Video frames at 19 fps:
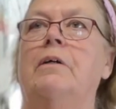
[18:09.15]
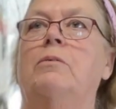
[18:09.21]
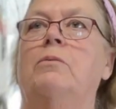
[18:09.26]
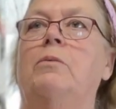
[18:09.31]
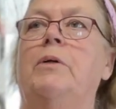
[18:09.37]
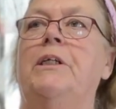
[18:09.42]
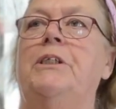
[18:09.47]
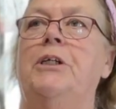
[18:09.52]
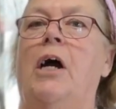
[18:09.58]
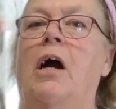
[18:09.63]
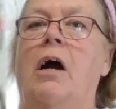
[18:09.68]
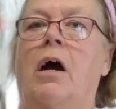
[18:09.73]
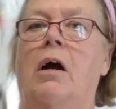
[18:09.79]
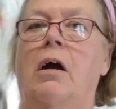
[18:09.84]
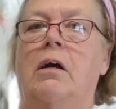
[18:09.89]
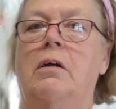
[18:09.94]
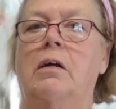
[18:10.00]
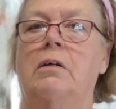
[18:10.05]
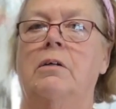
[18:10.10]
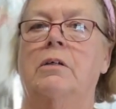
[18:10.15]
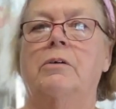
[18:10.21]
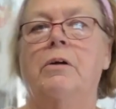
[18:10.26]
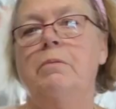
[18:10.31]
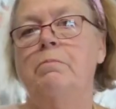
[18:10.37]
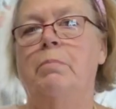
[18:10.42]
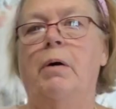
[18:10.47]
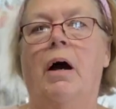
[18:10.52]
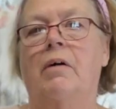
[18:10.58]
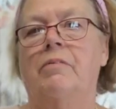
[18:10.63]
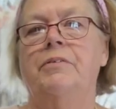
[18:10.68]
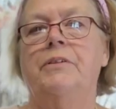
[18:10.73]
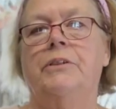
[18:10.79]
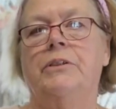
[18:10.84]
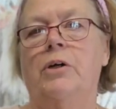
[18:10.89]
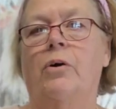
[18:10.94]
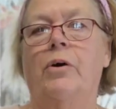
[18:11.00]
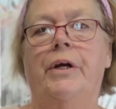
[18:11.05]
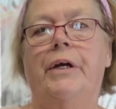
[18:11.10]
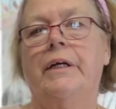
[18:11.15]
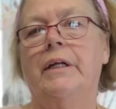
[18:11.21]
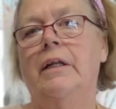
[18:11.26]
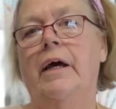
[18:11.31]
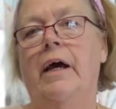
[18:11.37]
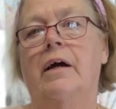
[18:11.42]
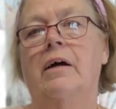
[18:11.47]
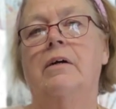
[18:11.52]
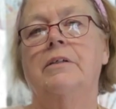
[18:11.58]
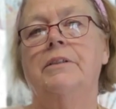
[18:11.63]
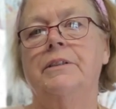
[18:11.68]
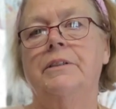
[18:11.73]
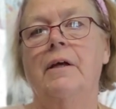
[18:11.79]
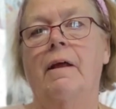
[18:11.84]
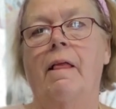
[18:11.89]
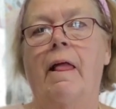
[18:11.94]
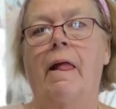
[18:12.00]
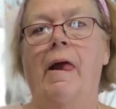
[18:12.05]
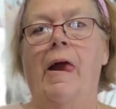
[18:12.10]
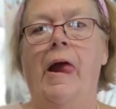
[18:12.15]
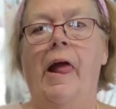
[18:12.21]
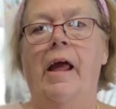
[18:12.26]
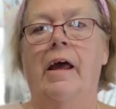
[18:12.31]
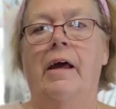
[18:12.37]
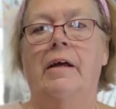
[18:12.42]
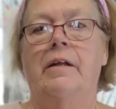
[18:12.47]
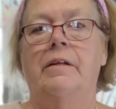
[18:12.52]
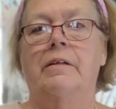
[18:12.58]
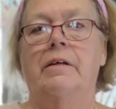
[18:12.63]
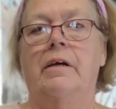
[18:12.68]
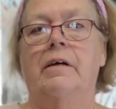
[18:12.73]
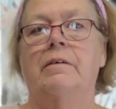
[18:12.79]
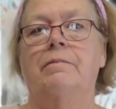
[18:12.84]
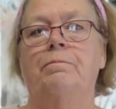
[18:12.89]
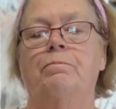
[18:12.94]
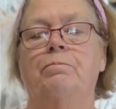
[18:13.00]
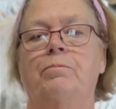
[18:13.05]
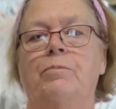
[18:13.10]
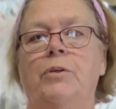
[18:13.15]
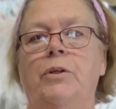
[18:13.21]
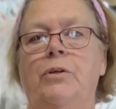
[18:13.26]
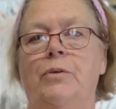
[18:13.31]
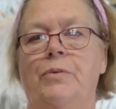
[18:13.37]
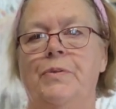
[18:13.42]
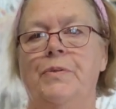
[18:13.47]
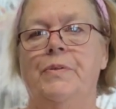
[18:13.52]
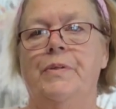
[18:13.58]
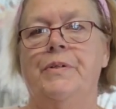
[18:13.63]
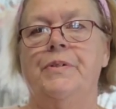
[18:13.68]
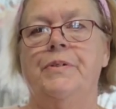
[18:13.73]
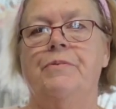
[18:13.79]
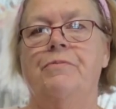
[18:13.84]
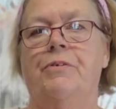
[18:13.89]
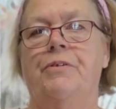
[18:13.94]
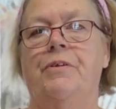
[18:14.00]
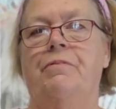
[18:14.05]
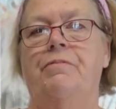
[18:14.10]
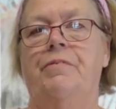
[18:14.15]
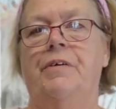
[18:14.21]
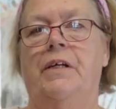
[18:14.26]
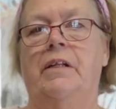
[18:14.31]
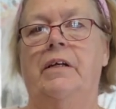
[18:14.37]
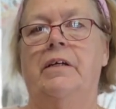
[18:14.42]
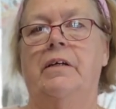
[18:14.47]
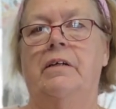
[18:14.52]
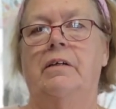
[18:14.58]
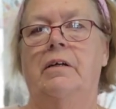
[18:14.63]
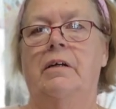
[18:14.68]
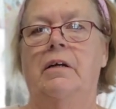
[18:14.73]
which are cream puffs or eclairs, and use this for the filling.